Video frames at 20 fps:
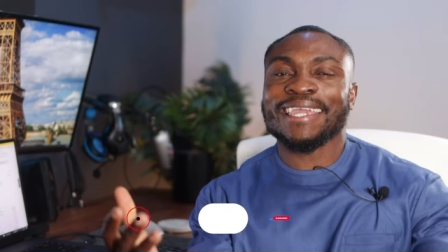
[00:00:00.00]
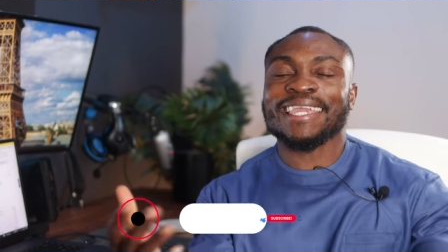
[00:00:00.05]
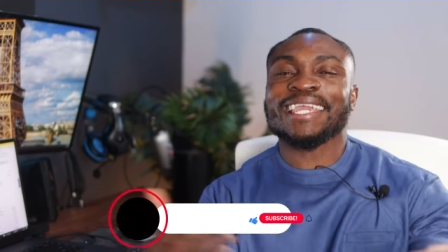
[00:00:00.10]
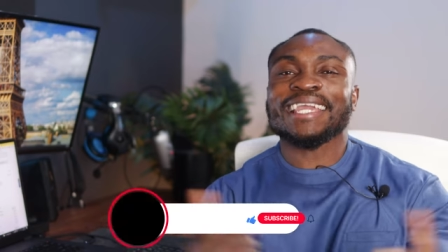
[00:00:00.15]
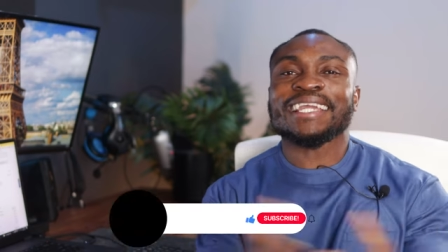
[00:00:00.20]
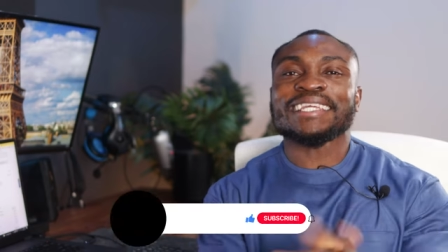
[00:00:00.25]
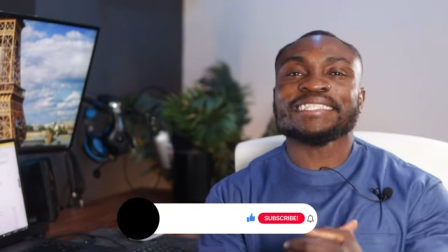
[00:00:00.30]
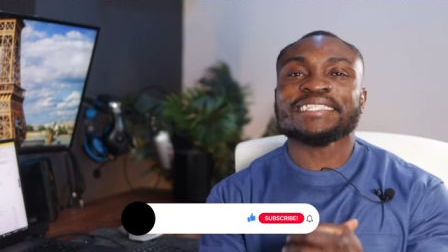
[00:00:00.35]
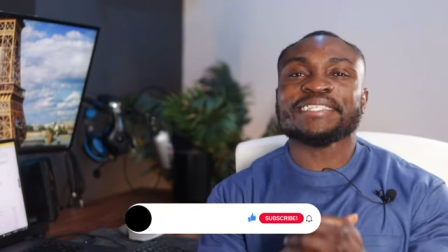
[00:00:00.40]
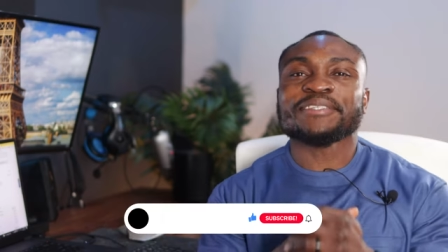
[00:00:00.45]
Hey
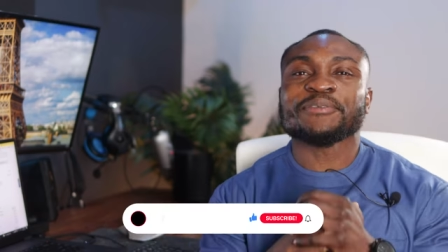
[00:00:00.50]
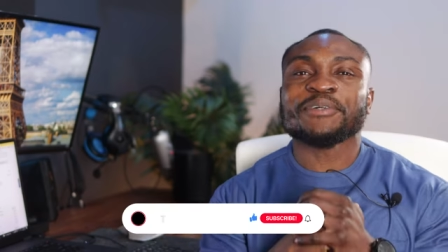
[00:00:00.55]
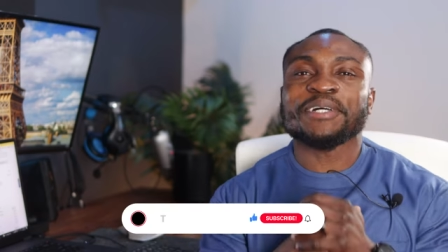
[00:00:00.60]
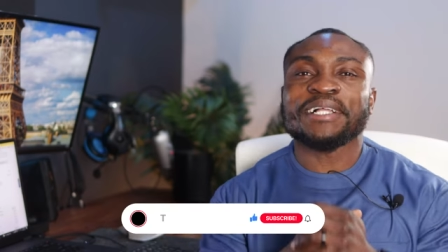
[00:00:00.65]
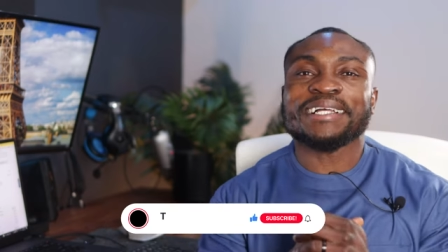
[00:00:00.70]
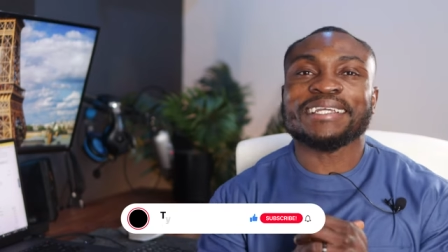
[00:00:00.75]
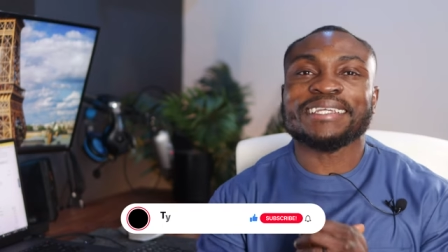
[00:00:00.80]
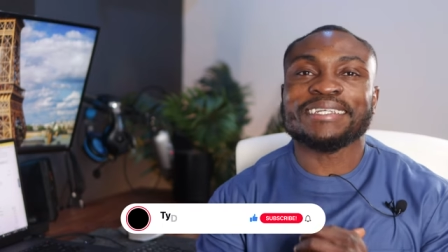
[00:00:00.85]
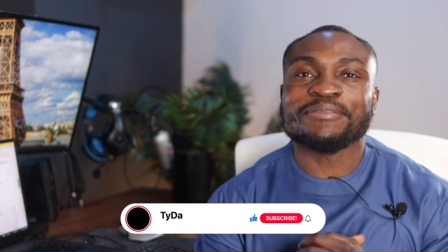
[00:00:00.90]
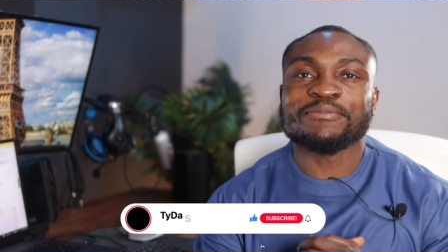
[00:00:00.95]
guys and
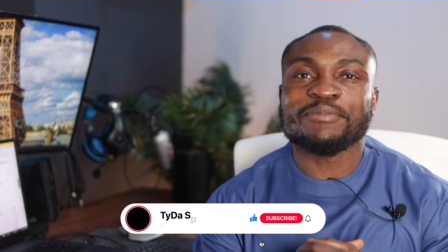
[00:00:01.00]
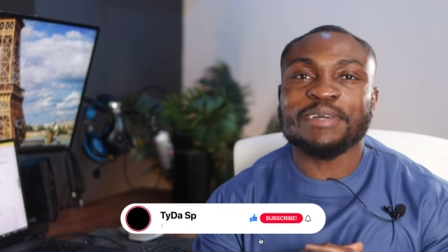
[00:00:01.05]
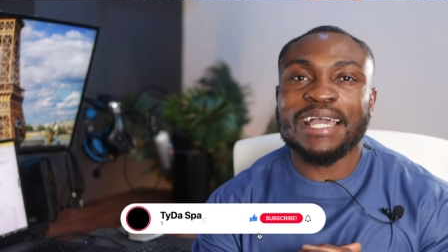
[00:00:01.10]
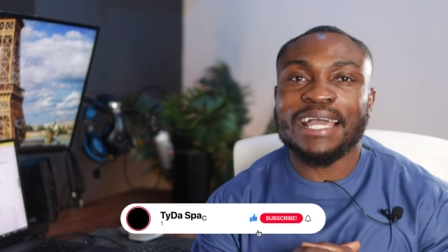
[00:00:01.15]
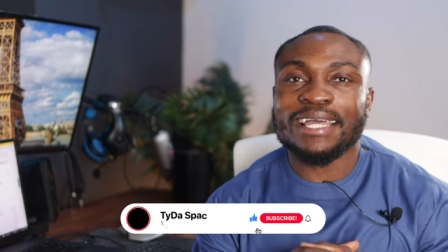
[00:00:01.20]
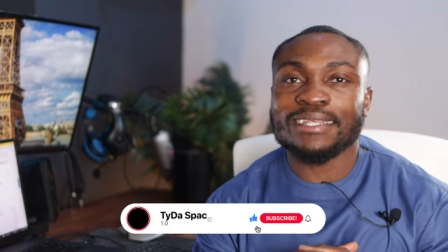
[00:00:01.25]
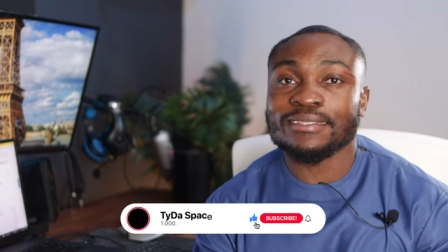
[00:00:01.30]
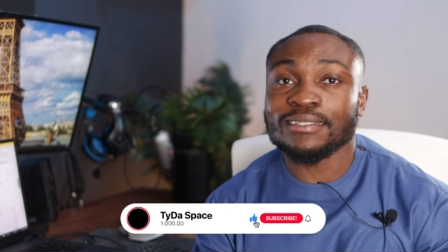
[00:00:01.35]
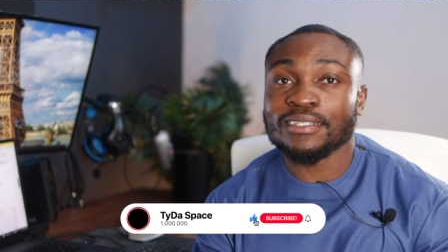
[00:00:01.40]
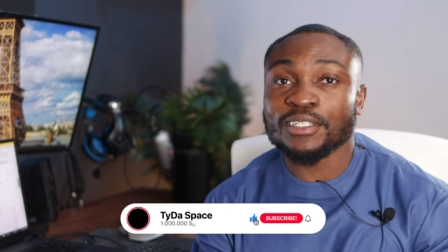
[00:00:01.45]
welcome
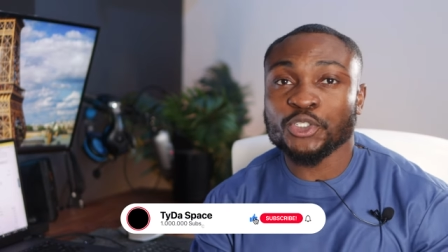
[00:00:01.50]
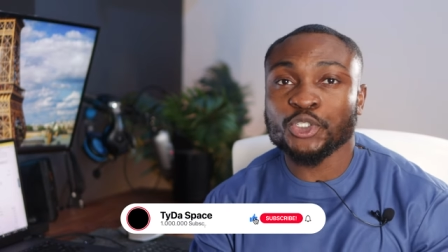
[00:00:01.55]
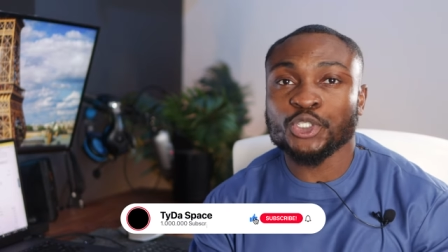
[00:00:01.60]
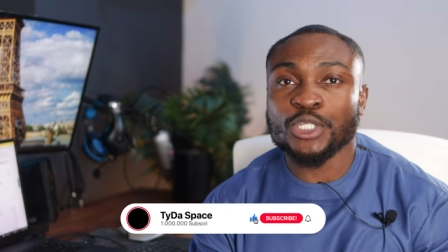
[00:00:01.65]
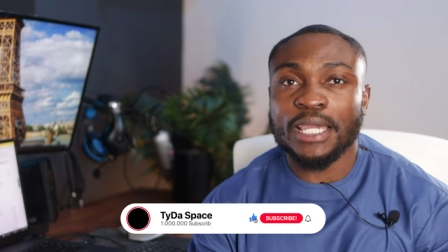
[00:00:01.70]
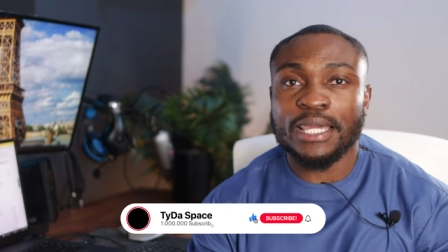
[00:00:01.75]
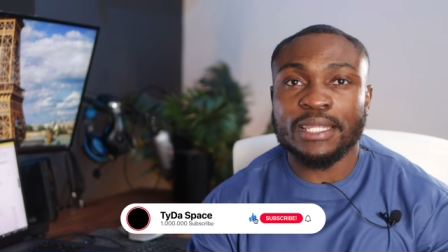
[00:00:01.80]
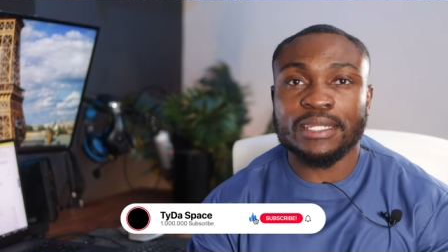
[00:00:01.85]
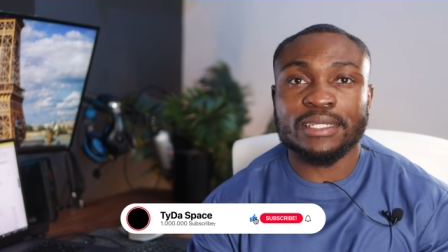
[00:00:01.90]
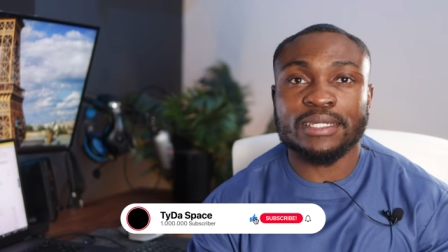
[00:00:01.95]
back to the
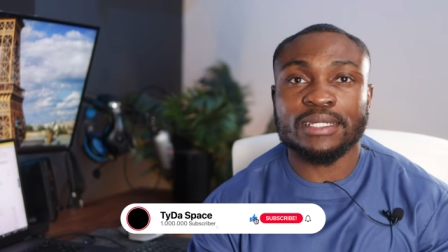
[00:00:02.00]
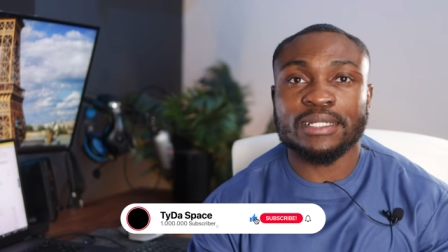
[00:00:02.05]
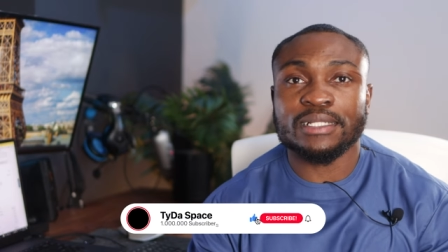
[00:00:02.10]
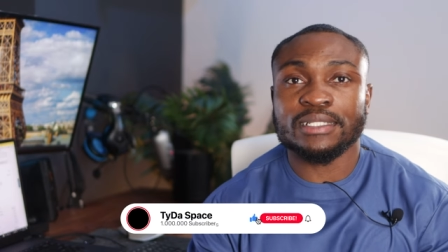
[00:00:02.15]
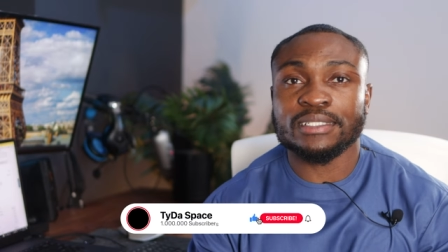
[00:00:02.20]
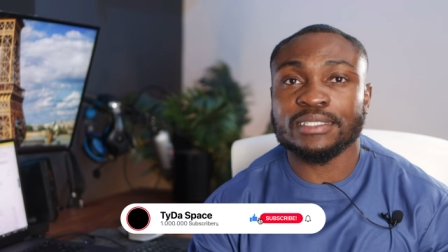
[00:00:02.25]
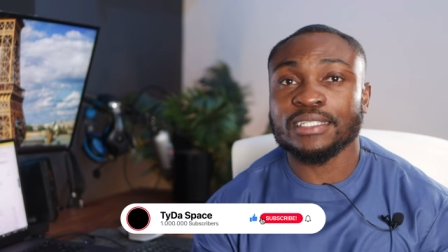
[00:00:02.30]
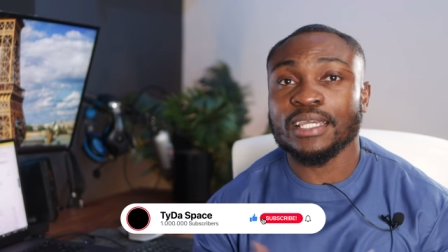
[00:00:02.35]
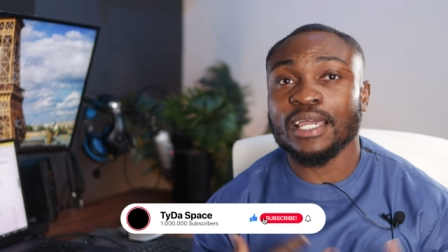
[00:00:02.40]
channel,